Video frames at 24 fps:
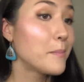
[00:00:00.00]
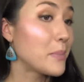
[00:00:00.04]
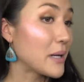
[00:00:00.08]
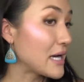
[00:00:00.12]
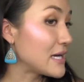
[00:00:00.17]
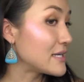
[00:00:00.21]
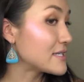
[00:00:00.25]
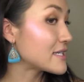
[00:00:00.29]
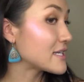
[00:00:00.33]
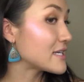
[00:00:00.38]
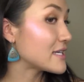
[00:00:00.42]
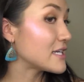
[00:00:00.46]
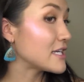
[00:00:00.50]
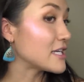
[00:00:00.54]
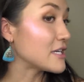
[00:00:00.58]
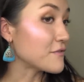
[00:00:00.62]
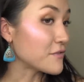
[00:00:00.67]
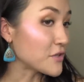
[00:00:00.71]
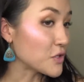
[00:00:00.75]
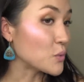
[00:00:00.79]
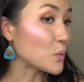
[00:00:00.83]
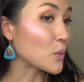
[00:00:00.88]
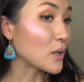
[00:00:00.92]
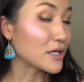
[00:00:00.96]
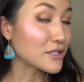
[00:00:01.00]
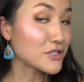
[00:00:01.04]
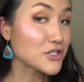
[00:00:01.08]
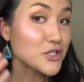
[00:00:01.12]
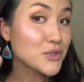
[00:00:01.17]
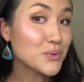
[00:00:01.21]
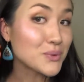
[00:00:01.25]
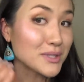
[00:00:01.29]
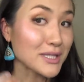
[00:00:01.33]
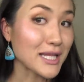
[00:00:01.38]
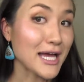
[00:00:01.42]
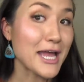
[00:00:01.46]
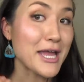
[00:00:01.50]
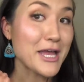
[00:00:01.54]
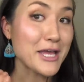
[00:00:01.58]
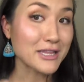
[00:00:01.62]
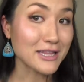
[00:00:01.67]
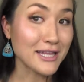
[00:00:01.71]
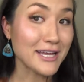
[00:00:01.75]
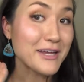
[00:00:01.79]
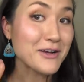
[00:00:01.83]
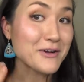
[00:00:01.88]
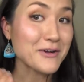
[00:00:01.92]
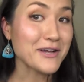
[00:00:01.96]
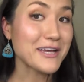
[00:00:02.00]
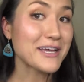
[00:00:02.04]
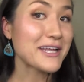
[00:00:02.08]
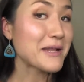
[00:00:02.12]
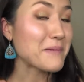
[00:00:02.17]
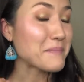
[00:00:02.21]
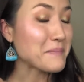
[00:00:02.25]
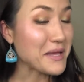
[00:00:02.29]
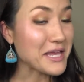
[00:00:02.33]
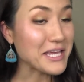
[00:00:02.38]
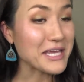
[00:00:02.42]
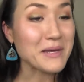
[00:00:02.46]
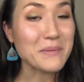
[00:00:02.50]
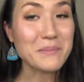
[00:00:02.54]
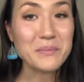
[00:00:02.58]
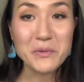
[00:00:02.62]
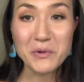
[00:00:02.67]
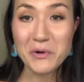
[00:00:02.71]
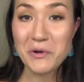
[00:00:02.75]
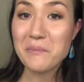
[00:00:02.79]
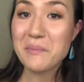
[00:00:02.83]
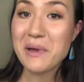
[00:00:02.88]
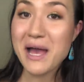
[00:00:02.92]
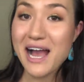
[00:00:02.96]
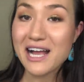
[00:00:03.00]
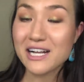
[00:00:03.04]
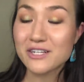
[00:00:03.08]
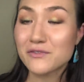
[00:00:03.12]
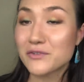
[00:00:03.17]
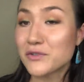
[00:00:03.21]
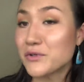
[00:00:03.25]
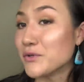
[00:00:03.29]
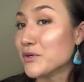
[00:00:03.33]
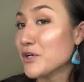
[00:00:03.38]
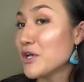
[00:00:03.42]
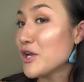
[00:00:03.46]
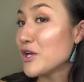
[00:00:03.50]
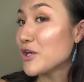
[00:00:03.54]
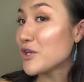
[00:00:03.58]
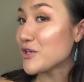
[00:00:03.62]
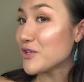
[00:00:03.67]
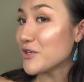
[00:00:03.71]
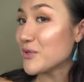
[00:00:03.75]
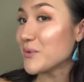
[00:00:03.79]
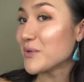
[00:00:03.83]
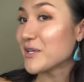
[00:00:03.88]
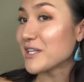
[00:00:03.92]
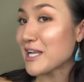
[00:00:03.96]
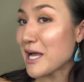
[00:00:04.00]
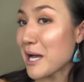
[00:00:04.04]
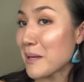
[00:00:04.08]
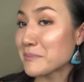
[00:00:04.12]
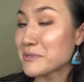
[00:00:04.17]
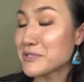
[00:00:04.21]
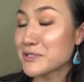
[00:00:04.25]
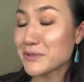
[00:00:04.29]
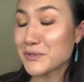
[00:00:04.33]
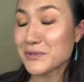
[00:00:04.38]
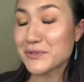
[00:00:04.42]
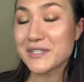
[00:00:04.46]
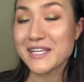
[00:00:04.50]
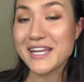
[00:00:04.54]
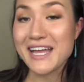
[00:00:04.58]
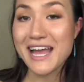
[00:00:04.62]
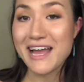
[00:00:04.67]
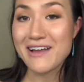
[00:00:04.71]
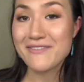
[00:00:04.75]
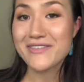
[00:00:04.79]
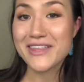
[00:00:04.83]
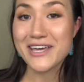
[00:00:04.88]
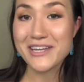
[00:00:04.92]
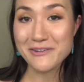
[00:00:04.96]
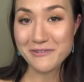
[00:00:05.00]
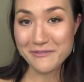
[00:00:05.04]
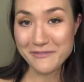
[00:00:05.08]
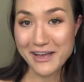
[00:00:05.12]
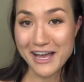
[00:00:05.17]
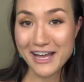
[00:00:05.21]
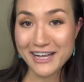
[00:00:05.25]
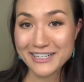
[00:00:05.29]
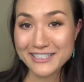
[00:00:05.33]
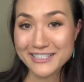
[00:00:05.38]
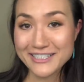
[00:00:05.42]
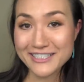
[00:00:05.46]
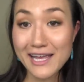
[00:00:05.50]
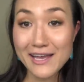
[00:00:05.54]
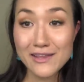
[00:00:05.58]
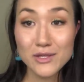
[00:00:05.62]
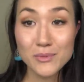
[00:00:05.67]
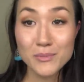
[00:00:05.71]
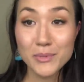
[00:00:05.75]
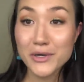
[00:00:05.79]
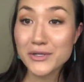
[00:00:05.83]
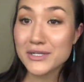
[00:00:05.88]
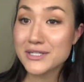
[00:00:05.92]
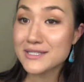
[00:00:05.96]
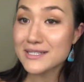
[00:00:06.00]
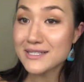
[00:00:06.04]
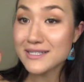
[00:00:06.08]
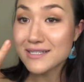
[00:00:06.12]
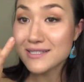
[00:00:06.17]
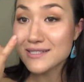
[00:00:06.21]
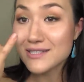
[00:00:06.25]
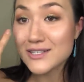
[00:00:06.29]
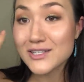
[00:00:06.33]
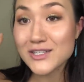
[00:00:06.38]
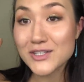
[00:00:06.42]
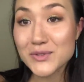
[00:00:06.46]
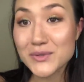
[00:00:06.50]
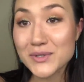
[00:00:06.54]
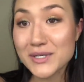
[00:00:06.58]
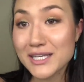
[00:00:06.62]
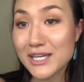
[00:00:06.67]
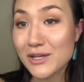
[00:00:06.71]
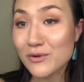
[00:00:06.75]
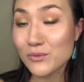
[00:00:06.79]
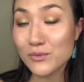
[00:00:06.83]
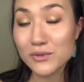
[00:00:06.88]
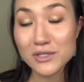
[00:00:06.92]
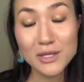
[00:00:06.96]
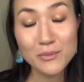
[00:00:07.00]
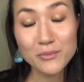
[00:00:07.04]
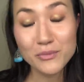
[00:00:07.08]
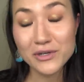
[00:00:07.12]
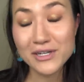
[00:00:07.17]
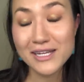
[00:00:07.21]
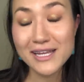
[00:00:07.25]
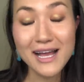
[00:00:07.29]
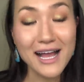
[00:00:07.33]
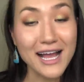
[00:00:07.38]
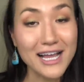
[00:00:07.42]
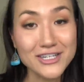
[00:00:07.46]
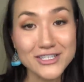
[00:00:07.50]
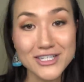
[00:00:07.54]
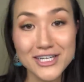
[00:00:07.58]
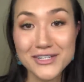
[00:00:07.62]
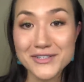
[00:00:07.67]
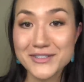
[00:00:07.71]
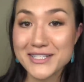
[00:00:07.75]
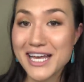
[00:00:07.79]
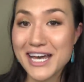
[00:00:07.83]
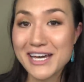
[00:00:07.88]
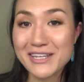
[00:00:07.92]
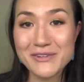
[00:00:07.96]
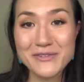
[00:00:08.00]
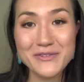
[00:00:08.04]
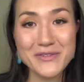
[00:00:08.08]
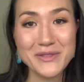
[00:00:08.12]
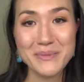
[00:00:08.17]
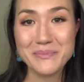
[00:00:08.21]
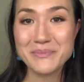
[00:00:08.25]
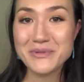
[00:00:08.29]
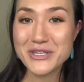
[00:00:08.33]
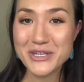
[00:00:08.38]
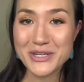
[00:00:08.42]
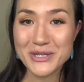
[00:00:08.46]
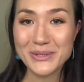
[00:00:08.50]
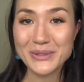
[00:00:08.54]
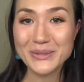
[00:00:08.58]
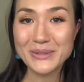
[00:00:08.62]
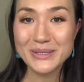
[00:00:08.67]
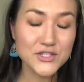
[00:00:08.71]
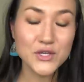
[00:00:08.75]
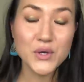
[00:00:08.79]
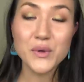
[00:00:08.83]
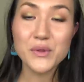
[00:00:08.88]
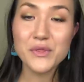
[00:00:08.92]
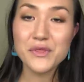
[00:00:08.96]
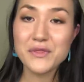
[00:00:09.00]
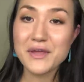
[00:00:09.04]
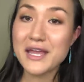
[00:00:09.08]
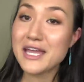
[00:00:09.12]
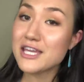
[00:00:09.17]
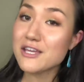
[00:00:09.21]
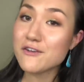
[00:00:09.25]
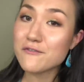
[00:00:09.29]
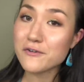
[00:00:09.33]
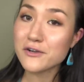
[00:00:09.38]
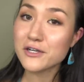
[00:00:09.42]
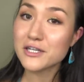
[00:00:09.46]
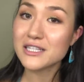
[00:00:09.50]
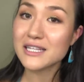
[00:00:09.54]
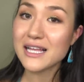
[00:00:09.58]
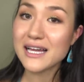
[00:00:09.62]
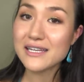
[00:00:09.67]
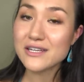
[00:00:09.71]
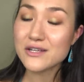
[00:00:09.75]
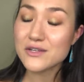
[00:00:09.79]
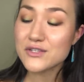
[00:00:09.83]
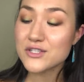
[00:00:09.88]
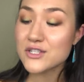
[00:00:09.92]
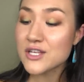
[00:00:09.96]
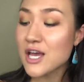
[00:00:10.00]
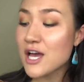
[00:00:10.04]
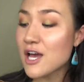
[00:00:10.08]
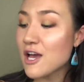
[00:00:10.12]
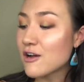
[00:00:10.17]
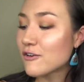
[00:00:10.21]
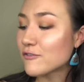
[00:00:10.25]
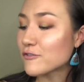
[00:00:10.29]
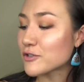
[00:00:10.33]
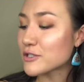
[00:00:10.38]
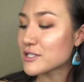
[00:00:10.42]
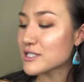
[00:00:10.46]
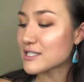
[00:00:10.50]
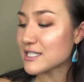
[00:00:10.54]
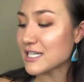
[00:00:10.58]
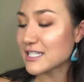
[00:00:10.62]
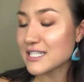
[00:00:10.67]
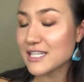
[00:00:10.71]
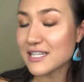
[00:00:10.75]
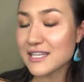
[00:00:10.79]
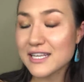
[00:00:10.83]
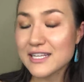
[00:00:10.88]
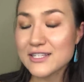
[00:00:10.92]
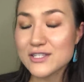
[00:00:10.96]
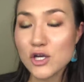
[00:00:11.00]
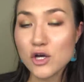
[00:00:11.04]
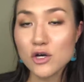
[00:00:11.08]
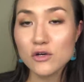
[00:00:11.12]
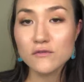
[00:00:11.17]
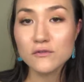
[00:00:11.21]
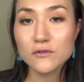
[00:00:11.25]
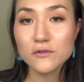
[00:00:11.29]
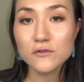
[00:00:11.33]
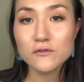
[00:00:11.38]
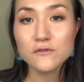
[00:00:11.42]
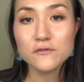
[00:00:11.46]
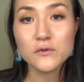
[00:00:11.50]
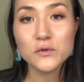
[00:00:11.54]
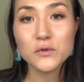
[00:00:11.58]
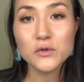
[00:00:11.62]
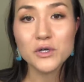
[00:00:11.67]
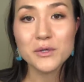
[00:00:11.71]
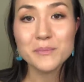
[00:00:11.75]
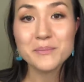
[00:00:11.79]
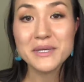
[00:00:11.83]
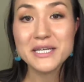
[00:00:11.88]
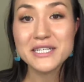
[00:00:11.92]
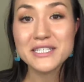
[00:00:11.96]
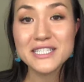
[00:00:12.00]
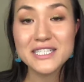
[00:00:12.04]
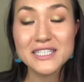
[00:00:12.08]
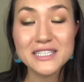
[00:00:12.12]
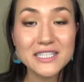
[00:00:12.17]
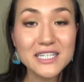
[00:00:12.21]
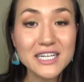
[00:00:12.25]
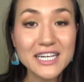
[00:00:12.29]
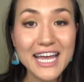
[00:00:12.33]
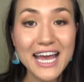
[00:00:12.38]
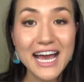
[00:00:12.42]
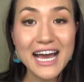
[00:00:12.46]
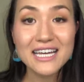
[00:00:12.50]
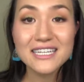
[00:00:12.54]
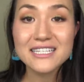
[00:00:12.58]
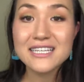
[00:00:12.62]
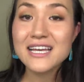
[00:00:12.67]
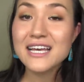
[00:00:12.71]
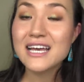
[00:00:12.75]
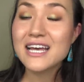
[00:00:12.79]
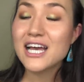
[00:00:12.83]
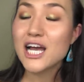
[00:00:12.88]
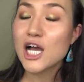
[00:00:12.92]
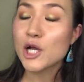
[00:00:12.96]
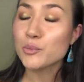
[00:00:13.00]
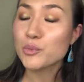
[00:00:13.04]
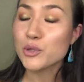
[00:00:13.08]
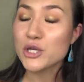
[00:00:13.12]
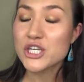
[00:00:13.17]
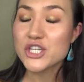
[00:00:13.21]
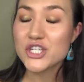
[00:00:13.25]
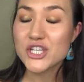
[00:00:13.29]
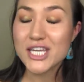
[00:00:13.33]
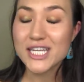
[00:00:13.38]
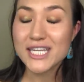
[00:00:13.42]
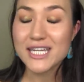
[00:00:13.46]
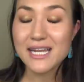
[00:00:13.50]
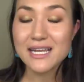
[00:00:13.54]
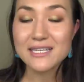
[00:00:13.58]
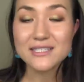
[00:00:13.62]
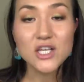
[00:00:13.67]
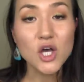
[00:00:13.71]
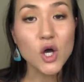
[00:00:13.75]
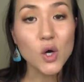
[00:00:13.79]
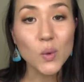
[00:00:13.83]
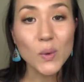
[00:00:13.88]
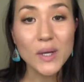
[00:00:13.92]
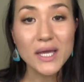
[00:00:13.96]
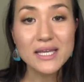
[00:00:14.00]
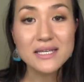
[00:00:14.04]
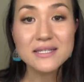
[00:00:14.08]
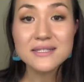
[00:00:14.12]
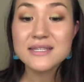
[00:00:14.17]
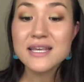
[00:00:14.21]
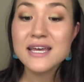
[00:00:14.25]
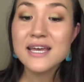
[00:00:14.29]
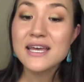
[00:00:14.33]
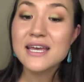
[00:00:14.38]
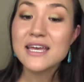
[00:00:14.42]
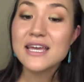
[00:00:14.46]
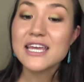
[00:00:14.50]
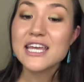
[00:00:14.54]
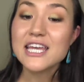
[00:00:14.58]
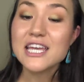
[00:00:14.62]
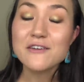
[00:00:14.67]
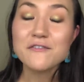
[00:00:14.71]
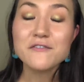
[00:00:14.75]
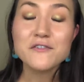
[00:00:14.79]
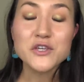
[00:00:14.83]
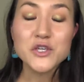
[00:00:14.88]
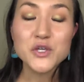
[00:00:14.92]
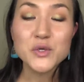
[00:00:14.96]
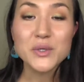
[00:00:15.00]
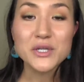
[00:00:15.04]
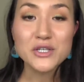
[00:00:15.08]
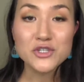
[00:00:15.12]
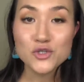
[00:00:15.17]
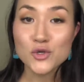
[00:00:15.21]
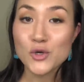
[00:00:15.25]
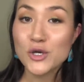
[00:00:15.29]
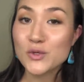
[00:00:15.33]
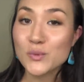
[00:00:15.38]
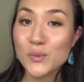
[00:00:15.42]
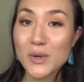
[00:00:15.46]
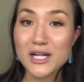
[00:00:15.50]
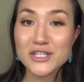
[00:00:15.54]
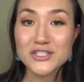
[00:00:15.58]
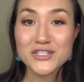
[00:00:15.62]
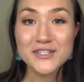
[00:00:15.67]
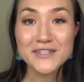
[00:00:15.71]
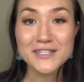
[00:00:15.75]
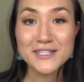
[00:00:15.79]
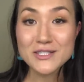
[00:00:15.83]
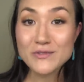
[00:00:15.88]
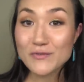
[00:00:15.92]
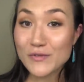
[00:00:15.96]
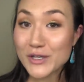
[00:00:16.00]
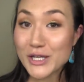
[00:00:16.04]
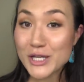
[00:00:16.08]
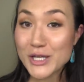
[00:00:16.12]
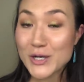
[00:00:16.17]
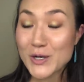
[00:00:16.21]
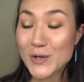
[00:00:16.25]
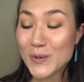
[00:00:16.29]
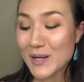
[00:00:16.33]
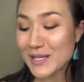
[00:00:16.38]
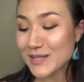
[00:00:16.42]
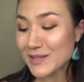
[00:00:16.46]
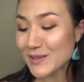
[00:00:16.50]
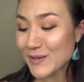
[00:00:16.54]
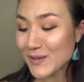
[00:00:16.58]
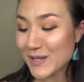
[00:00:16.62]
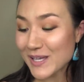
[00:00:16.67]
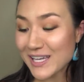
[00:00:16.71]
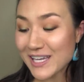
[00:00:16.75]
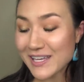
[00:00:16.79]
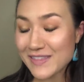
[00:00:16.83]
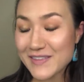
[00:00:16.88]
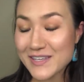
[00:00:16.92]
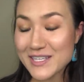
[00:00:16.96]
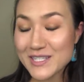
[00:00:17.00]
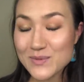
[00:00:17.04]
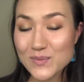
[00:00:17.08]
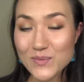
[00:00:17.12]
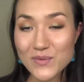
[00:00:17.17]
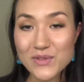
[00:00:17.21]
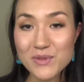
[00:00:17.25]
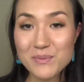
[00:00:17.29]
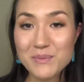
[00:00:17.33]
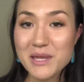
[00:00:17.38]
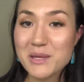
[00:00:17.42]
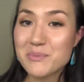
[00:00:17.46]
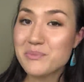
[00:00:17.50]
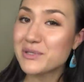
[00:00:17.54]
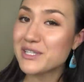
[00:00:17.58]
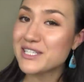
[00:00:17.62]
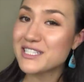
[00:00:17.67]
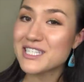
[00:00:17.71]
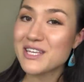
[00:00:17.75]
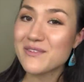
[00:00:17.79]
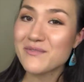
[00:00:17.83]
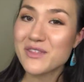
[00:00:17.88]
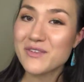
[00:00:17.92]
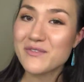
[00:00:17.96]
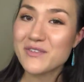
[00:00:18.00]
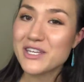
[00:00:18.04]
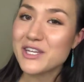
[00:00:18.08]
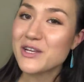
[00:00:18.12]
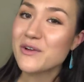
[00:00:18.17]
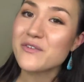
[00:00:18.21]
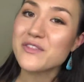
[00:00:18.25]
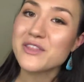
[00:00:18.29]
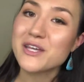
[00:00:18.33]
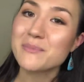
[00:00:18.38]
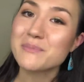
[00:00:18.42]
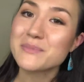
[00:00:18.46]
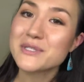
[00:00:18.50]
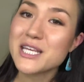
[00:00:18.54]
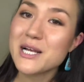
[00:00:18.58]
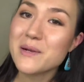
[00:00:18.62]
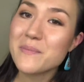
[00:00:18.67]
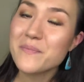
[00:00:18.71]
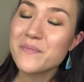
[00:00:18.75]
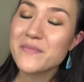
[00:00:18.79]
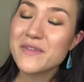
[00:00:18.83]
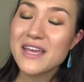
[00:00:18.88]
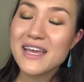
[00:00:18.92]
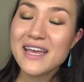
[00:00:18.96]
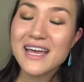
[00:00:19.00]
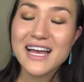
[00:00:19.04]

But if you want to layer it and make it more impactful, you can absolutely have that effect. And the bonus is you can get really pretty eyeshadows out of them too. So thank you for Kaleidos for sending these over for me to look at. Appreciate it as always. If you enjoyed watching this video and looking at these with me, please give the video a thumbs up.